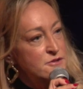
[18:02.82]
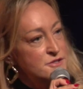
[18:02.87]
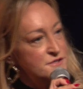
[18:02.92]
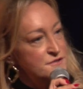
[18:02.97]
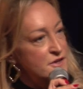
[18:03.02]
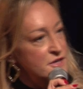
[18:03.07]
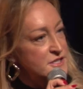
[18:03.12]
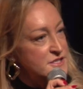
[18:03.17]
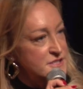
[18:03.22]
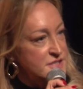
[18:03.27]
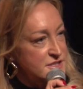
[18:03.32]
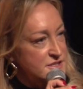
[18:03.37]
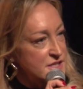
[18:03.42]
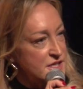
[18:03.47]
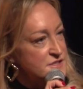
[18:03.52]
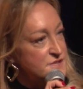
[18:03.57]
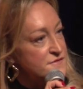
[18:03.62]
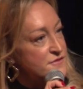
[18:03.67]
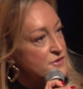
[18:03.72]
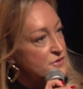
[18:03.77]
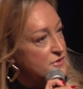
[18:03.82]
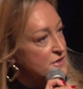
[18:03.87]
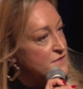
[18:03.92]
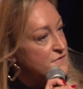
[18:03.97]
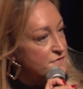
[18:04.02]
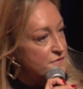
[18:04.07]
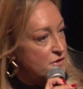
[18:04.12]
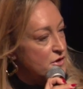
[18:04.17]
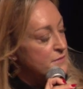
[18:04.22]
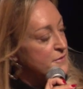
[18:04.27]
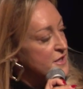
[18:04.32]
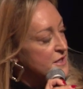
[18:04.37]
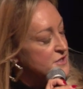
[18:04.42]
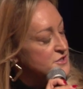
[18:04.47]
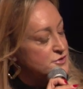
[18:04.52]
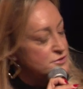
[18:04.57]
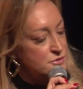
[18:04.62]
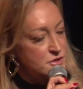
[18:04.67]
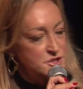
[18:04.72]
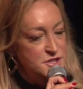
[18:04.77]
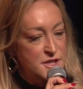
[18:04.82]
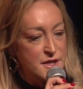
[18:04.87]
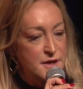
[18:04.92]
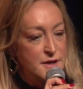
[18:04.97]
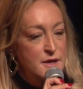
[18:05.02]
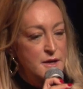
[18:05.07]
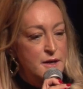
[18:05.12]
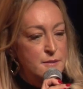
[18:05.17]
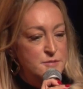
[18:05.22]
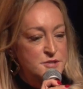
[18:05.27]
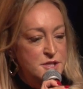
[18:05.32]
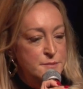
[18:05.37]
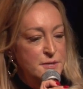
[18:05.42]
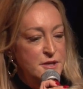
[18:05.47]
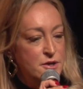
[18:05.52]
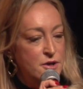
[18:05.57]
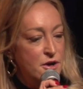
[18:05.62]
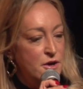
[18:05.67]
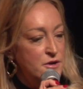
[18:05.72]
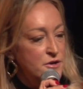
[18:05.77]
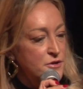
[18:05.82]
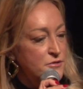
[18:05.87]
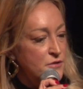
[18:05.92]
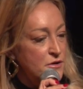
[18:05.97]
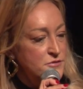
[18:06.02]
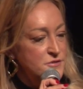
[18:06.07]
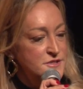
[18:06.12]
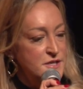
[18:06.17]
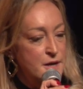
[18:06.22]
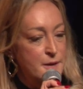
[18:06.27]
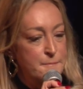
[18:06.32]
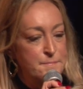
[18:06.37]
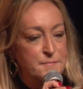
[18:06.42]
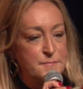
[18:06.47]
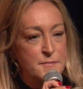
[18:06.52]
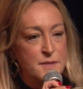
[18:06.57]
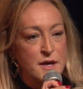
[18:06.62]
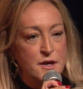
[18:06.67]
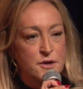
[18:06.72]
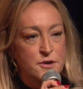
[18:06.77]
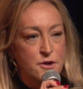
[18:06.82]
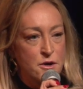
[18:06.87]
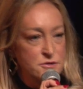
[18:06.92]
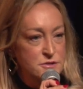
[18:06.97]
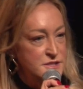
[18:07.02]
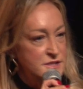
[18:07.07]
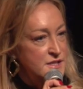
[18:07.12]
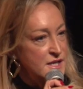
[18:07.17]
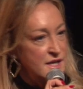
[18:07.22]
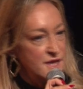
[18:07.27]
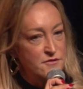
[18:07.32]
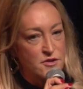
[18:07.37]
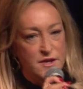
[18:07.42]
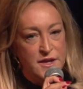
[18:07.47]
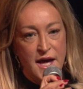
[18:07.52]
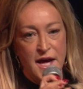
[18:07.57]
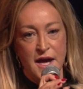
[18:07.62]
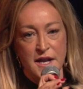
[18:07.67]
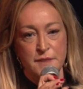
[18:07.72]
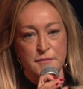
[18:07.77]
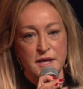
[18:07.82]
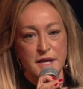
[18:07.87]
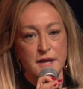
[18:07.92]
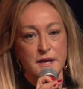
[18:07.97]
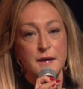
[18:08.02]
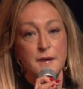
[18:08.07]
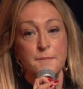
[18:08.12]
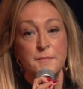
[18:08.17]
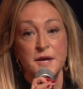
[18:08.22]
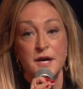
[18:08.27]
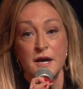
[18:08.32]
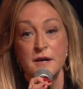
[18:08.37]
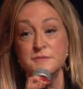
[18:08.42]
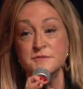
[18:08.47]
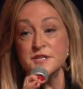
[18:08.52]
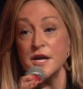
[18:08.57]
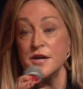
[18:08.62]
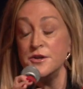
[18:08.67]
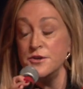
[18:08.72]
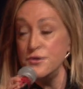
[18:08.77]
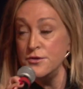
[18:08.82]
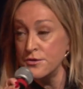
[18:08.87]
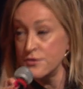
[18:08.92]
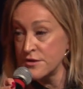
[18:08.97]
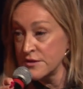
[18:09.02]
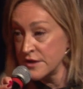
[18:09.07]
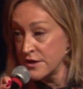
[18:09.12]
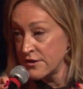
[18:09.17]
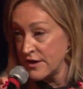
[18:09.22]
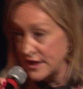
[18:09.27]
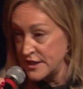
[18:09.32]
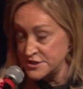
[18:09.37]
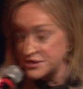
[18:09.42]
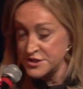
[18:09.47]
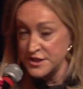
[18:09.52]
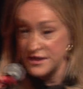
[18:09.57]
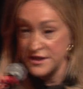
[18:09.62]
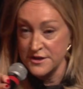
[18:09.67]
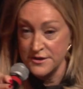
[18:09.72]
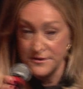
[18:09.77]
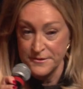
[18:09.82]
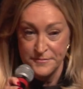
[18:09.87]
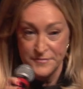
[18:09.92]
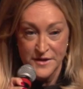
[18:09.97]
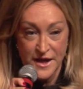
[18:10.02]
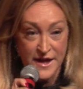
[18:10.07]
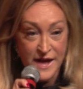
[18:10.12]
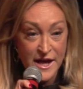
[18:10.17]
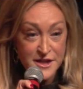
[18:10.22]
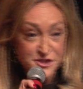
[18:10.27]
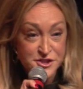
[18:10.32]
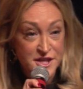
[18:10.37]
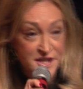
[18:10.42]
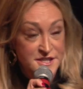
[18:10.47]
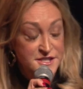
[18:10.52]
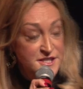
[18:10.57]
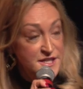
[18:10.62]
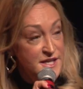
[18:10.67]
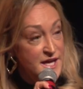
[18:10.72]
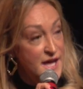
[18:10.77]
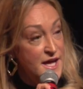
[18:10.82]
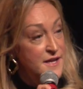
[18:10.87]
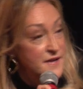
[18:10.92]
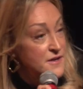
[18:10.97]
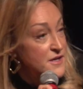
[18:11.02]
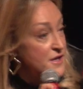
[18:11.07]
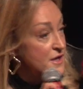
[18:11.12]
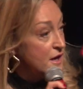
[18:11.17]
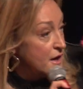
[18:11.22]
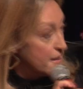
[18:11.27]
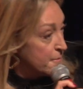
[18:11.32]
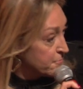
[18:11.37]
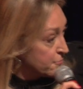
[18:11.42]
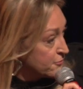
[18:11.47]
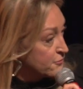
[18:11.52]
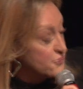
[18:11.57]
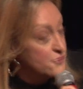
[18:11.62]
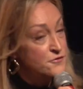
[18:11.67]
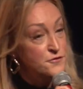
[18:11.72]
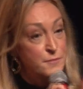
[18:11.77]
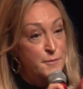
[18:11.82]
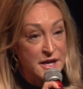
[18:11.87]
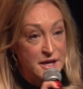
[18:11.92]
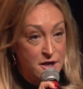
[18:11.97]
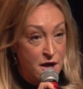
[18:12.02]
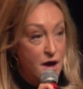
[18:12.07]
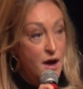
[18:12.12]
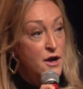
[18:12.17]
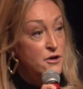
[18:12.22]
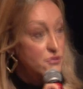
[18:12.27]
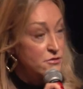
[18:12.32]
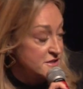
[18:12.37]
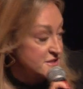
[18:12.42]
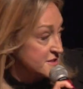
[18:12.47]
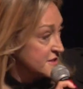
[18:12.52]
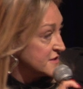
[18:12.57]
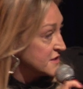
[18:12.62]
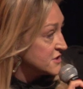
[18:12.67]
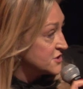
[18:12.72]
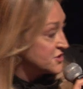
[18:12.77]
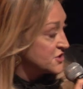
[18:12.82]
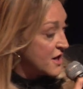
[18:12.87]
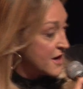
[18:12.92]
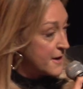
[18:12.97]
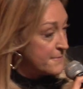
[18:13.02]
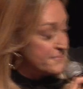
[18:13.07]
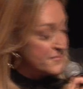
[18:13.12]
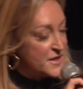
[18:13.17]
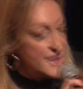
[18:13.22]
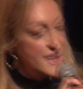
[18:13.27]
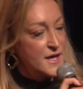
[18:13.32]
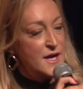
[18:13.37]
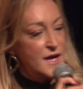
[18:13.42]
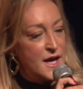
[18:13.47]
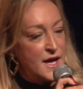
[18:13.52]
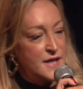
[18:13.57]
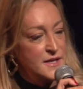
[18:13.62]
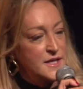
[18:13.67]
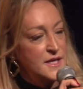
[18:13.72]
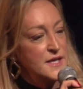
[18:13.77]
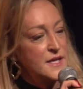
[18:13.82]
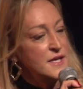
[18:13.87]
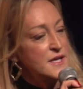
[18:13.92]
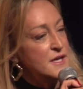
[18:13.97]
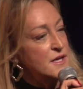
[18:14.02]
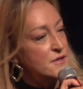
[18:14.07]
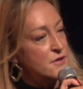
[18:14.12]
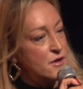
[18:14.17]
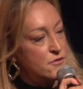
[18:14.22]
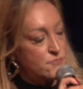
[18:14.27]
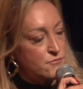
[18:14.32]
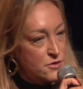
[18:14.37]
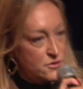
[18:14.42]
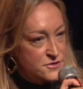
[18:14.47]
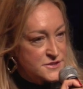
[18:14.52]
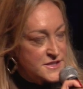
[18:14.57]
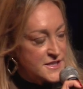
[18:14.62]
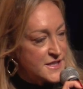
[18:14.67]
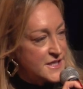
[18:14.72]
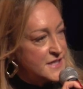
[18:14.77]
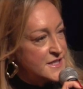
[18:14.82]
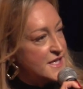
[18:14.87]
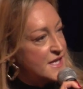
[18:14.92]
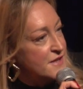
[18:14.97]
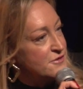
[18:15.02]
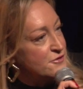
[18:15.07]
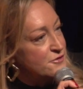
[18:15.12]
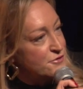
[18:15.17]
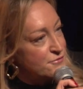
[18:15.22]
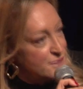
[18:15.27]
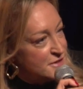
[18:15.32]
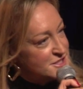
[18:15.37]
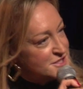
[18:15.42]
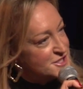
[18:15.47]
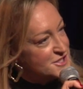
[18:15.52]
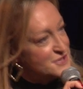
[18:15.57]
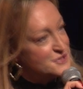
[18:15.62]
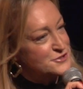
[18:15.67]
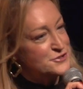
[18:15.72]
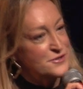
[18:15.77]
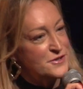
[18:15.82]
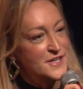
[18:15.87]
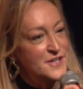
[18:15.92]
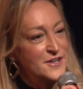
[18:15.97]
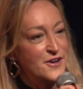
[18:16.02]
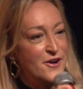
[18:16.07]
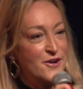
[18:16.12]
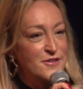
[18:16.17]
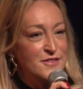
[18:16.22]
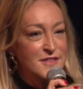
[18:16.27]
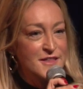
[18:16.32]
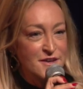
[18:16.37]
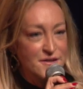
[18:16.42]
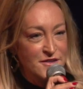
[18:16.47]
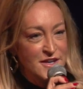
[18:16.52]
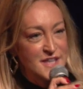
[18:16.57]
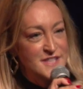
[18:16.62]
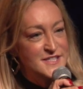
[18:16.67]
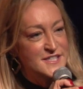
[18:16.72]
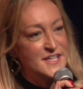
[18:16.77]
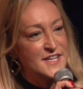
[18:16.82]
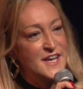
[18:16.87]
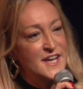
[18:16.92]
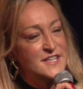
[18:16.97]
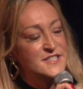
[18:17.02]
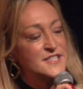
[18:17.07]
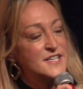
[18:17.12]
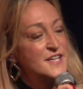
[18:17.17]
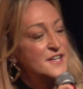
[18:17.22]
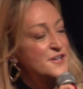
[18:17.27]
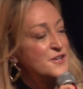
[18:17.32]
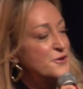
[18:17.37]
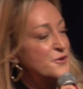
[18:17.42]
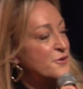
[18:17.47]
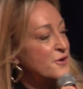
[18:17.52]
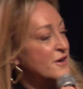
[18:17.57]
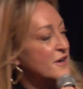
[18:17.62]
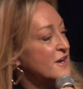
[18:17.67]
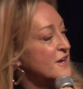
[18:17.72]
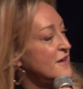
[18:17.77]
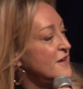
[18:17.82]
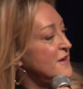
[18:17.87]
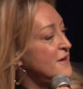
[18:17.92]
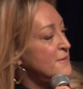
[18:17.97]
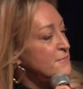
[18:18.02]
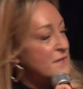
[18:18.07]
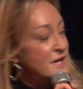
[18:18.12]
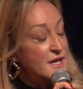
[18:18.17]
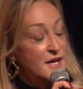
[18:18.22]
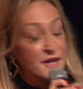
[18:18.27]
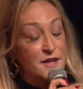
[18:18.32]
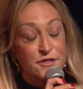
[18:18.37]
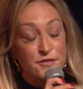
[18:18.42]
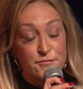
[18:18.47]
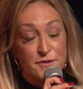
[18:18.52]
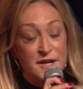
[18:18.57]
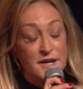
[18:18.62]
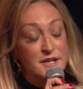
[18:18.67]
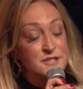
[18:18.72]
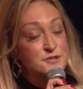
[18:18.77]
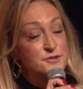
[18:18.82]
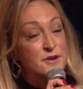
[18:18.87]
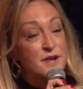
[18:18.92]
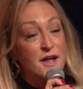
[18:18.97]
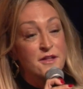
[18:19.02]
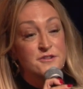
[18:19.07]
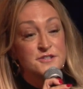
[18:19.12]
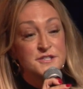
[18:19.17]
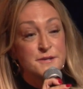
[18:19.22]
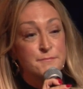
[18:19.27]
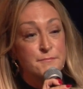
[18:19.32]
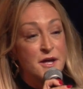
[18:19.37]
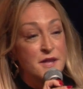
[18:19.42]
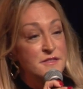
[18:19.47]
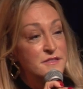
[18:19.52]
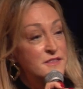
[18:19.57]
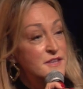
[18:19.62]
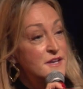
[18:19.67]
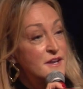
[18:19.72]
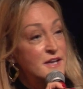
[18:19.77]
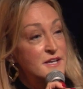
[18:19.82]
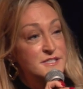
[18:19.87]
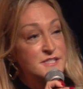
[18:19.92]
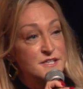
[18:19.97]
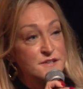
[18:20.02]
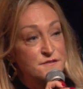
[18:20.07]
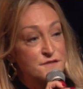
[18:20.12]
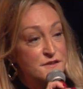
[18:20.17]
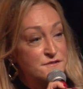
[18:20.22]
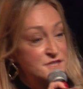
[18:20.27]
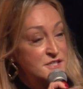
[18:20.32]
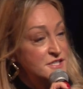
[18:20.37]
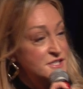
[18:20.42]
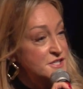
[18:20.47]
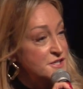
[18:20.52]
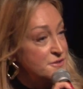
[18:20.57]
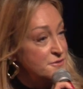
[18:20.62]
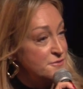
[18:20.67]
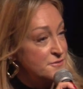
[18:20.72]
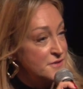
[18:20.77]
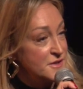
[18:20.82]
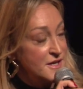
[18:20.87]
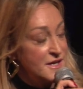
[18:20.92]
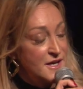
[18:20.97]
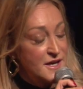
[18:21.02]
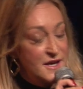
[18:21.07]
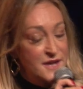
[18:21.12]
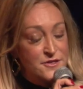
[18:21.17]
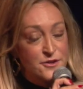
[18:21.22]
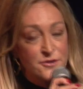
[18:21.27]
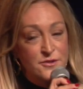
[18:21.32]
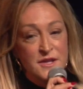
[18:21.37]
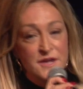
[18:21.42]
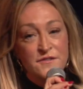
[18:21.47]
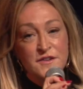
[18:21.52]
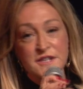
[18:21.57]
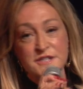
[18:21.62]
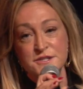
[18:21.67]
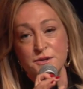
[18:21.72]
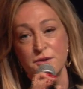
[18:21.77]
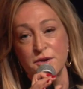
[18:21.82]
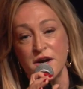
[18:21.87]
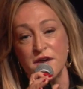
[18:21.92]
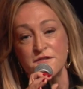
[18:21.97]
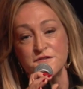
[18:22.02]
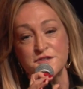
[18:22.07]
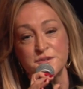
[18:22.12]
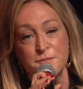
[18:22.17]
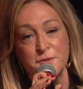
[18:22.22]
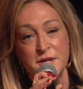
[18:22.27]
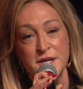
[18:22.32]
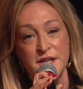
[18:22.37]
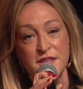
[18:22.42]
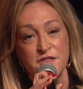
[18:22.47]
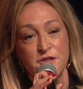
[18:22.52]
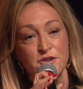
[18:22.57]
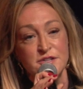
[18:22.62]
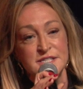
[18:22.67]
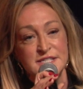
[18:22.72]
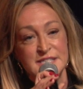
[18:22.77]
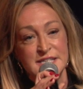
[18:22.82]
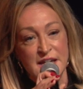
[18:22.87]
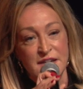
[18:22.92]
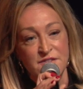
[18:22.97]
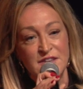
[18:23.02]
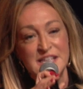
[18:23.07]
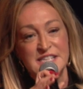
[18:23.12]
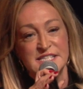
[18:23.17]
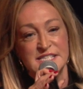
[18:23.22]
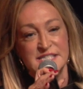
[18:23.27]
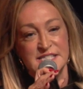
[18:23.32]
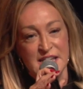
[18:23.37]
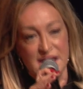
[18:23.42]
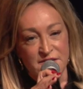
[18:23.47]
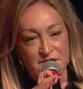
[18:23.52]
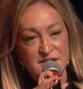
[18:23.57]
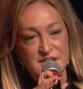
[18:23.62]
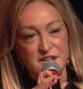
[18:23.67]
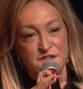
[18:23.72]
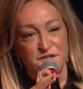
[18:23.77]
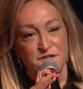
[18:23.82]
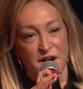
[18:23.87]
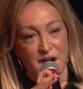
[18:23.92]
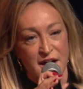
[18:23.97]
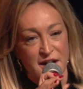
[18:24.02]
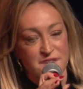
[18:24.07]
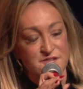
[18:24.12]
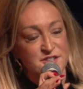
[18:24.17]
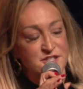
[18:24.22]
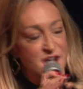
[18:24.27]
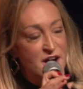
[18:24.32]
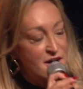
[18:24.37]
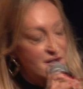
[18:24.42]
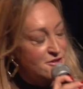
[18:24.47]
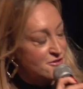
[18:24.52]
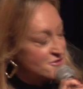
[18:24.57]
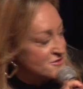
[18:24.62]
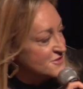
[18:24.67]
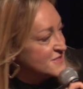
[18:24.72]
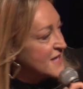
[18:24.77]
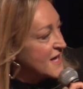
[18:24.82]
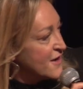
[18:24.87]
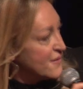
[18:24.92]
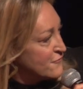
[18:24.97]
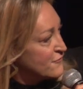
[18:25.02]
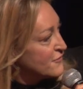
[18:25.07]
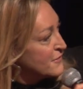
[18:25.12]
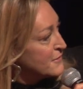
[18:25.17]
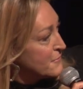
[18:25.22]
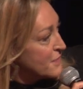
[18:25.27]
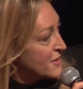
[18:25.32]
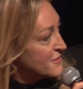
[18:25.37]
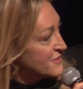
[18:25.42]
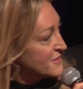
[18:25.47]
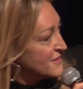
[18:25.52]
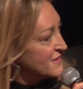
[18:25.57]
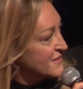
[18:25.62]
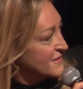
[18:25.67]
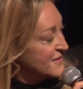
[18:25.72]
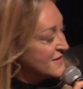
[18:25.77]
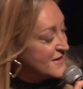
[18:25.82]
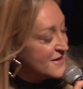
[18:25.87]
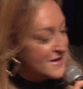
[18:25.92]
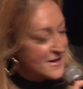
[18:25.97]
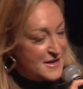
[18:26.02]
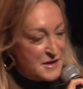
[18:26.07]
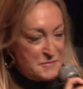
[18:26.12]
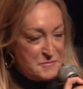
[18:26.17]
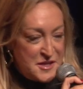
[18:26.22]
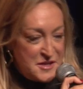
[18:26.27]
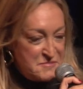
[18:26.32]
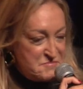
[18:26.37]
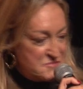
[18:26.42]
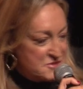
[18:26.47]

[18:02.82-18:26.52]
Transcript: very successful in farming in Georgia, but Jimmy Carter grows up, goes to the Naval Academy, becomes a nuclear engineer, and actually has to get approved by Congress in this job. And he and Rosalind and their 3 children are living in Schenectady, New York, making $300 a month in 1952. They're living so comfortably, they're saving $75 every month. I mean,